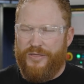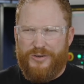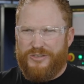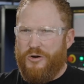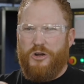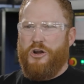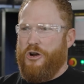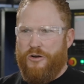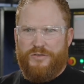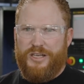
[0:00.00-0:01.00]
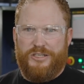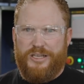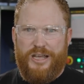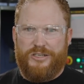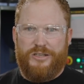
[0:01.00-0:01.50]
There's no curve to
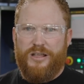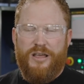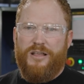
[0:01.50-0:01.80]
education.